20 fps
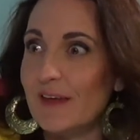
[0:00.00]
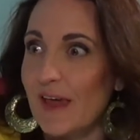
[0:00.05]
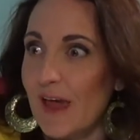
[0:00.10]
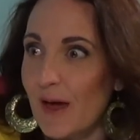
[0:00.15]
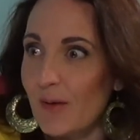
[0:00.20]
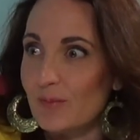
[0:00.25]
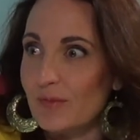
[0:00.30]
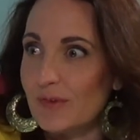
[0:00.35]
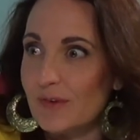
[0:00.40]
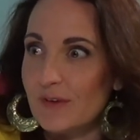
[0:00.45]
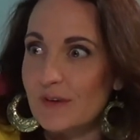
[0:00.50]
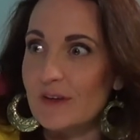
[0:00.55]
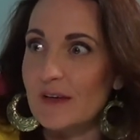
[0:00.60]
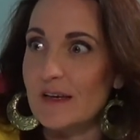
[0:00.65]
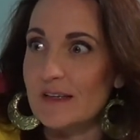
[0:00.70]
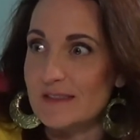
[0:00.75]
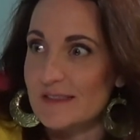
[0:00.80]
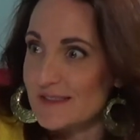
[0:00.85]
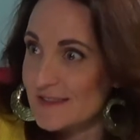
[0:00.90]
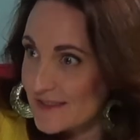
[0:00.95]
kept
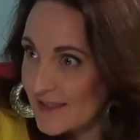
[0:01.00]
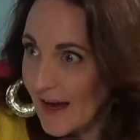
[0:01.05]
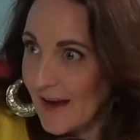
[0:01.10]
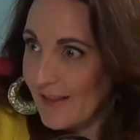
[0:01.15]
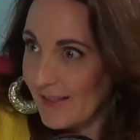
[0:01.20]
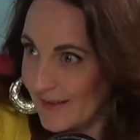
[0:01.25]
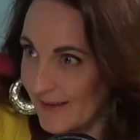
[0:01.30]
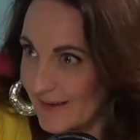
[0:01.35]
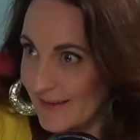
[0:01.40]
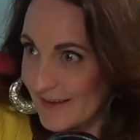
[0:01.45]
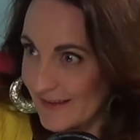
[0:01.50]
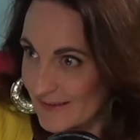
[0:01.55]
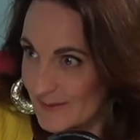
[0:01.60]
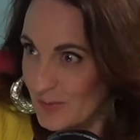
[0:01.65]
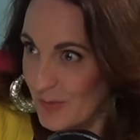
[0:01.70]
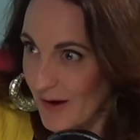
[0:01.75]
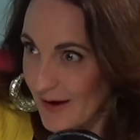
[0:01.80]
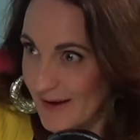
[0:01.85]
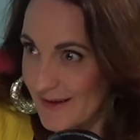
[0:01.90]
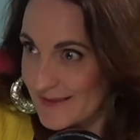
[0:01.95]
as silent as
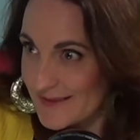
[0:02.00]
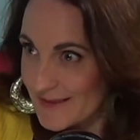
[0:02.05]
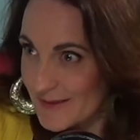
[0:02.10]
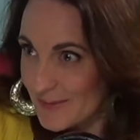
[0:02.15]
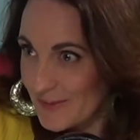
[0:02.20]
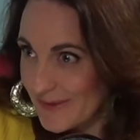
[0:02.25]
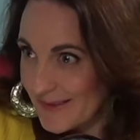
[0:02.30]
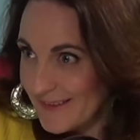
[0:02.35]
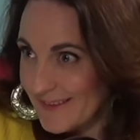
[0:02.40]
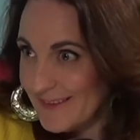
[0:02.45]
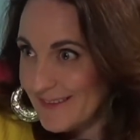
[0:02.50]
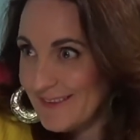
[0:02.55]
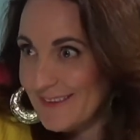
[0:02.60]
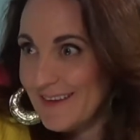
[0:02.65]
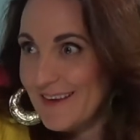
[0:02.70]
possible.